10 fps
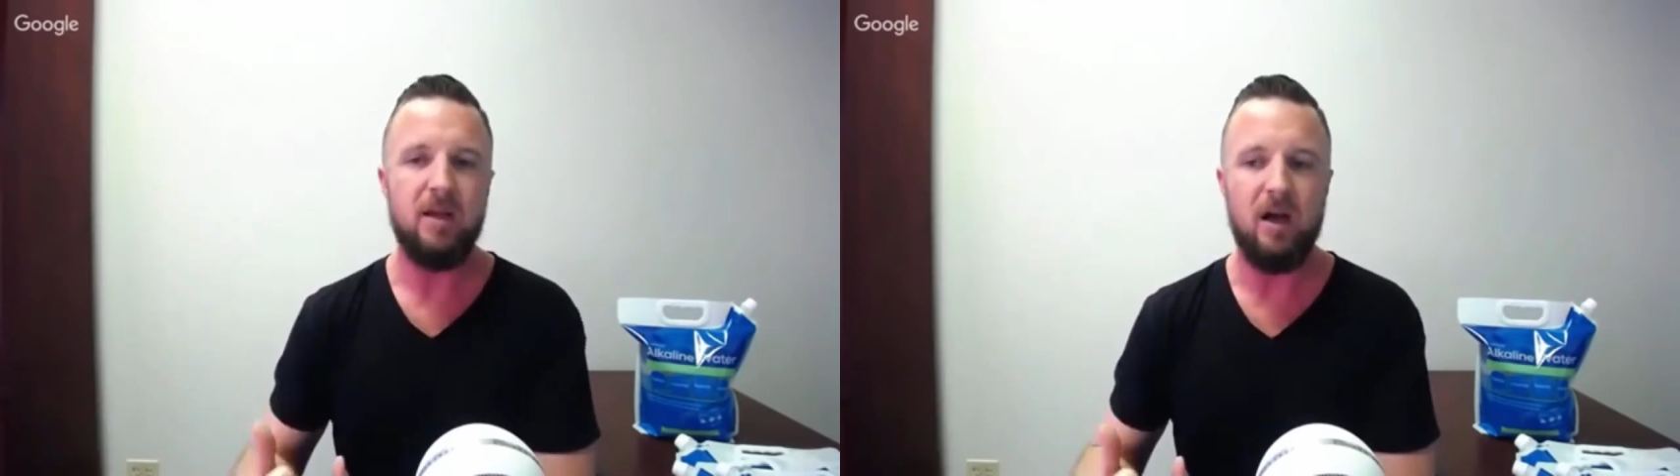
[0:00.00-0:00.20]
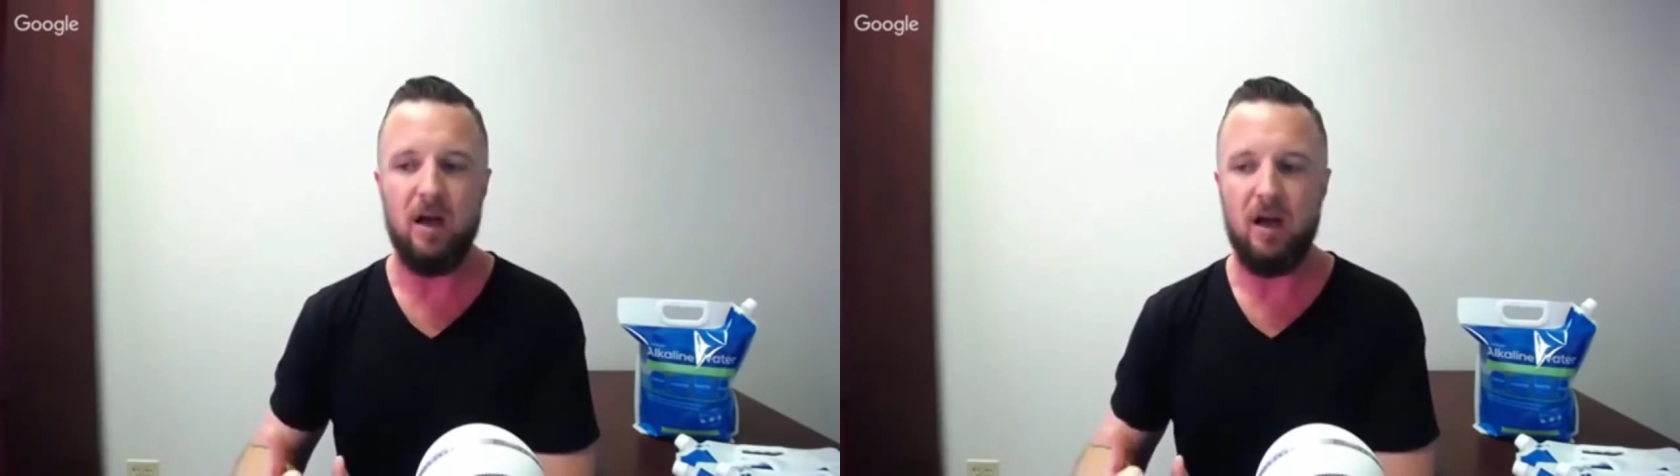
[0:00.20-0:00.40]

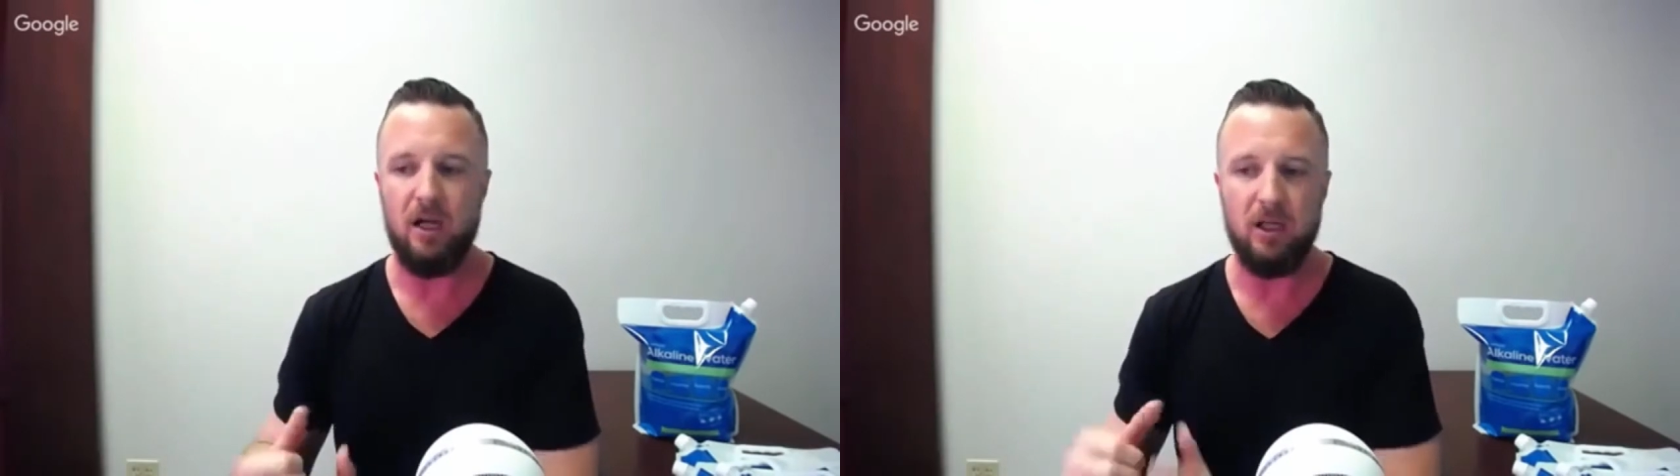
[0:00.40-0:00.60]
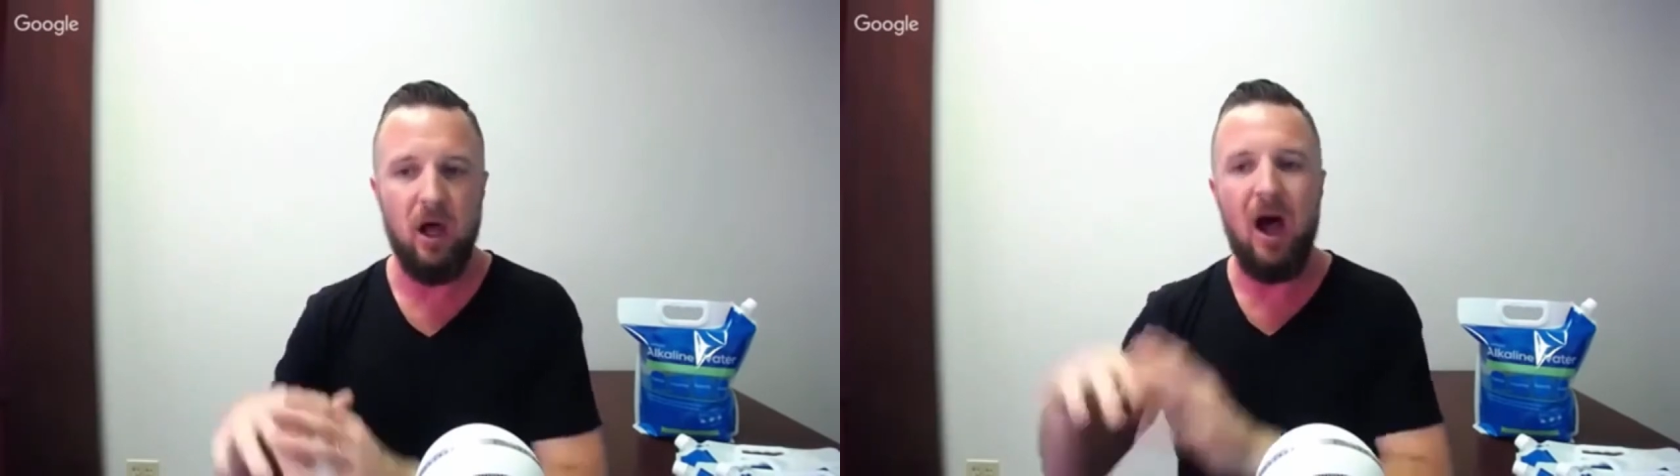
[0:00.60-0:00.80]
a
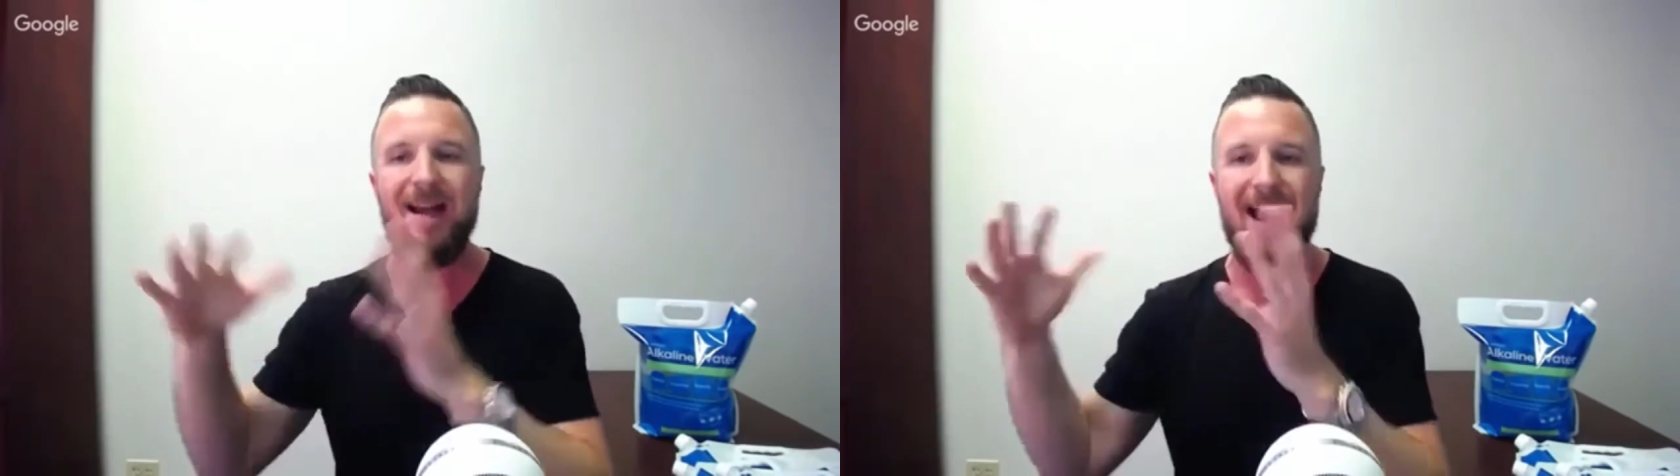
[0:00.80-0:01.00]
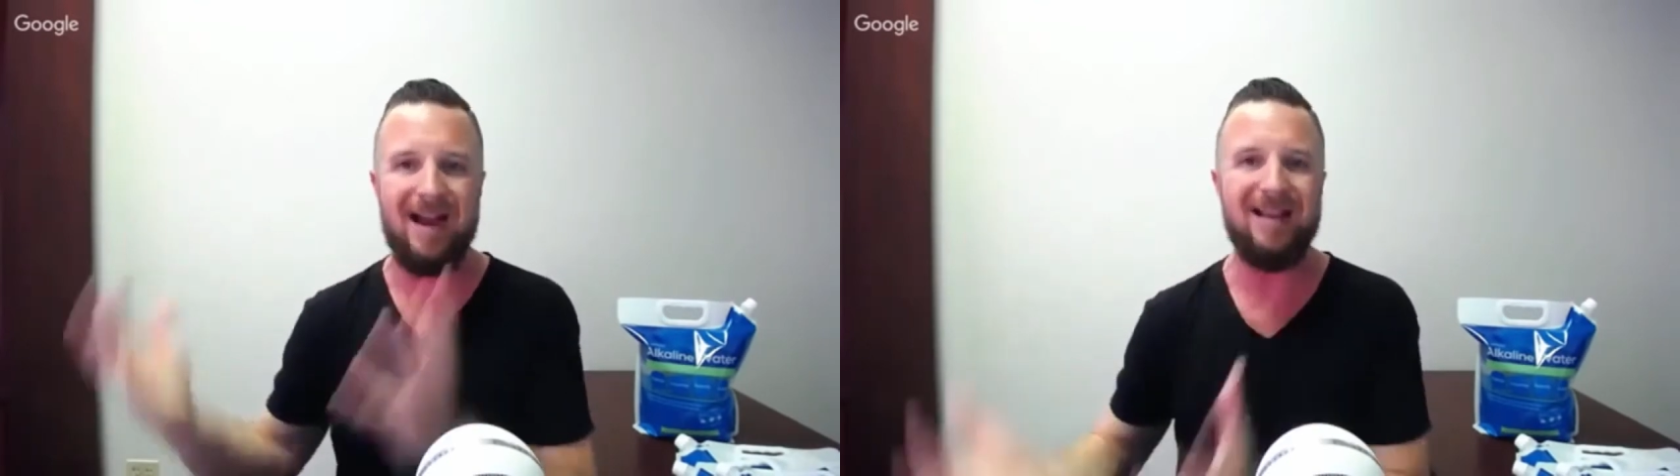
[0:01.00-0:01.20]
lot
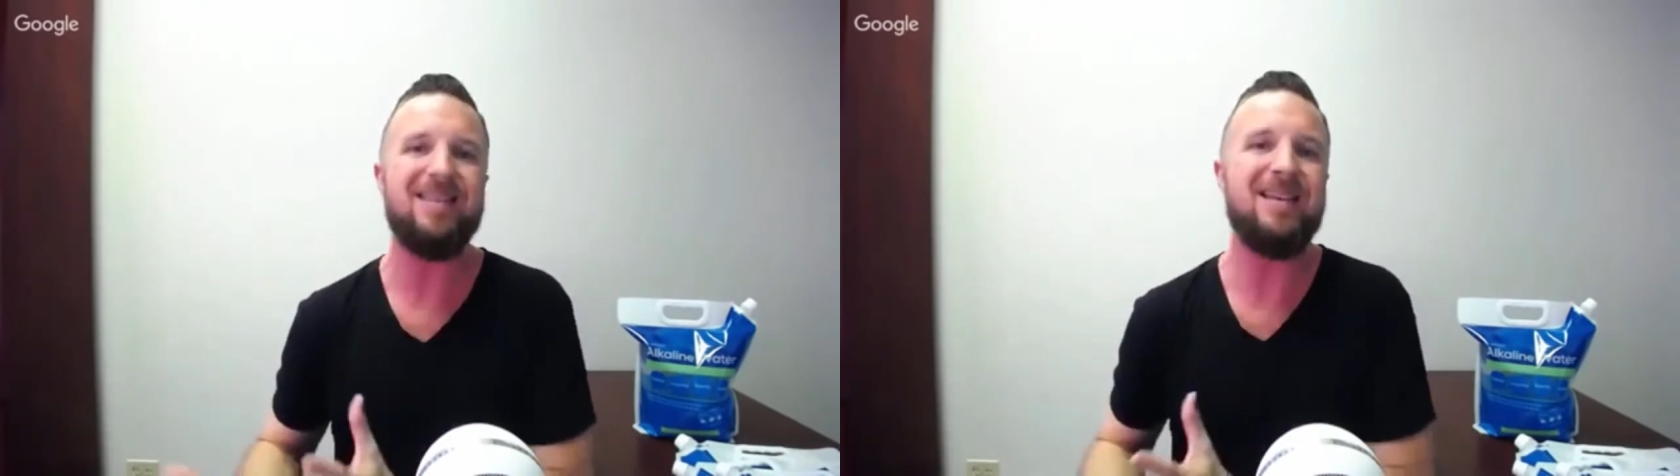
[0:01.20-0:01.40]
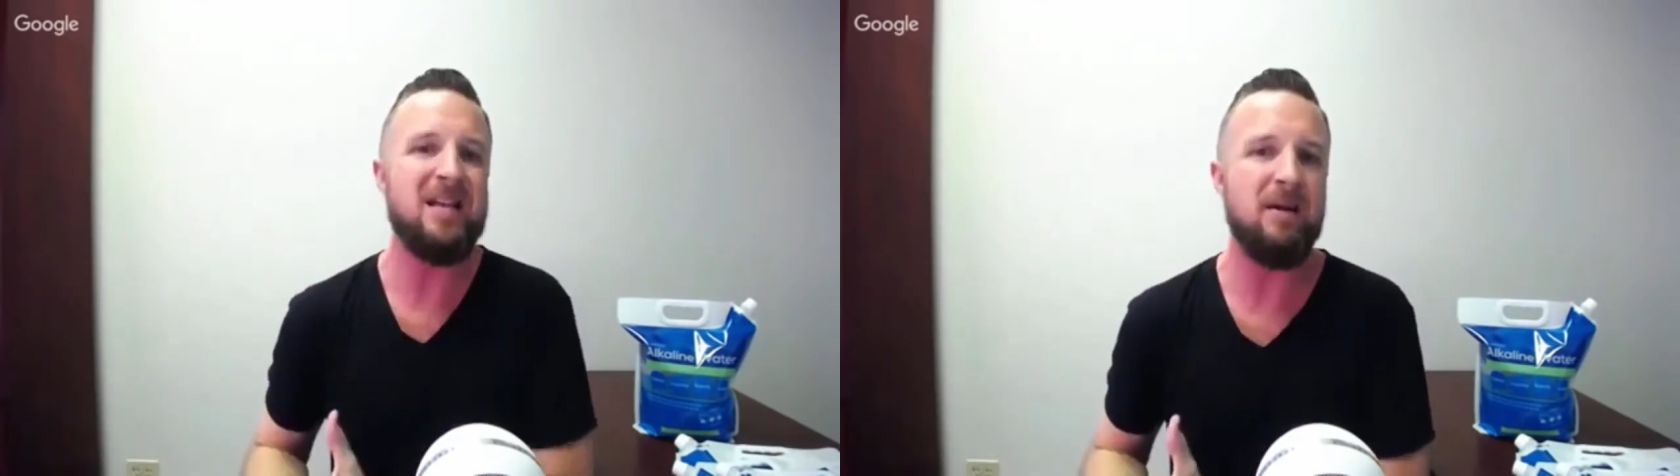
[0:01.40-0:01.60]
how to
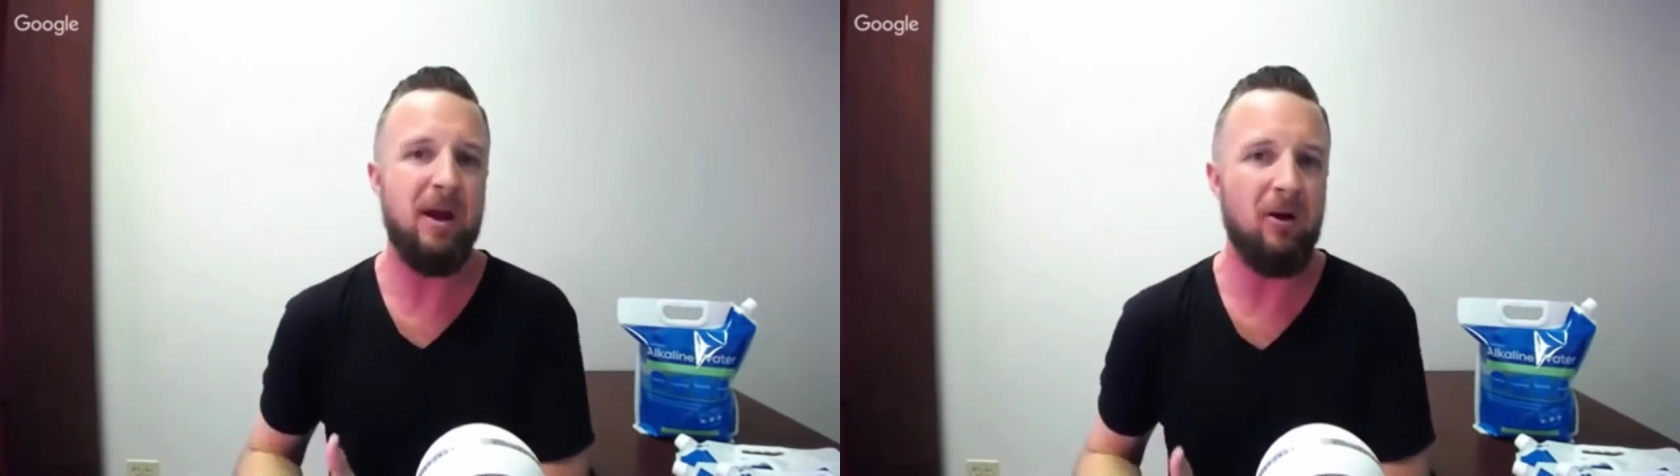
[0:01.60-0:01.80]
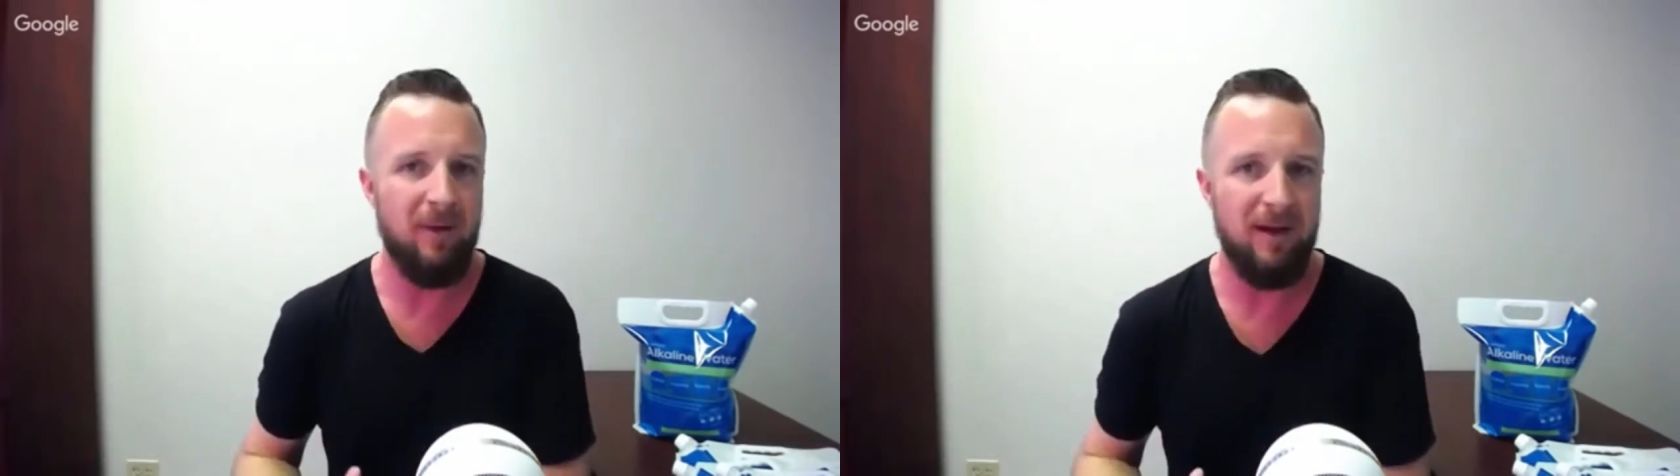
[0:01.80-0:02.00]
think
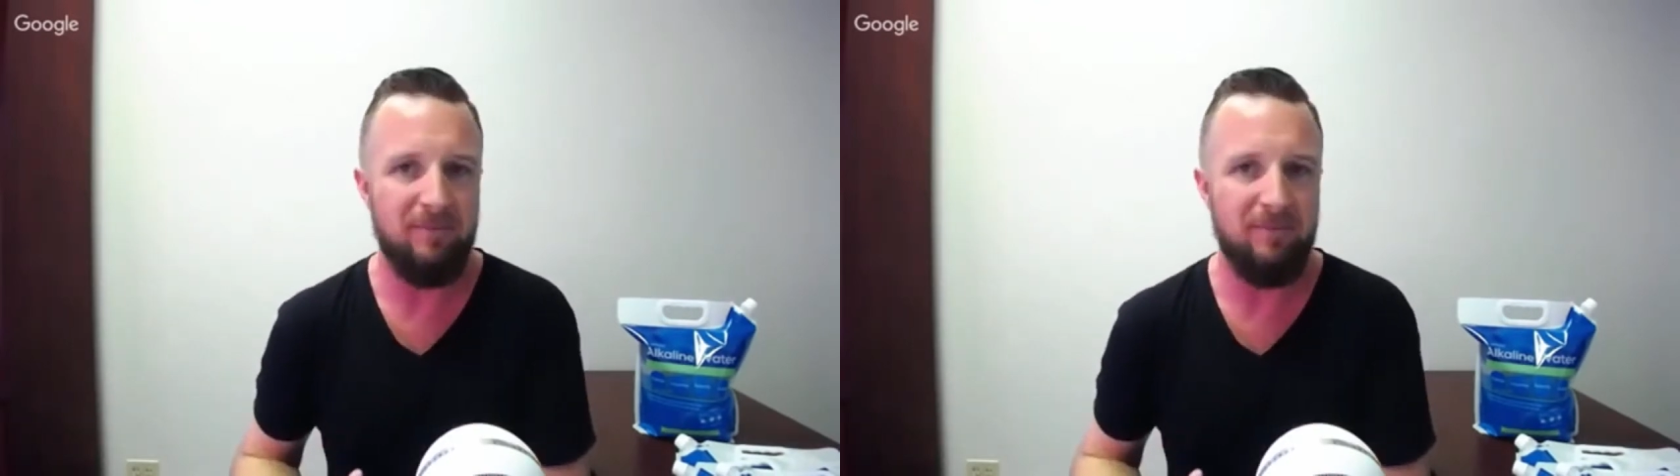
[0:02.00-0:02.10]
about my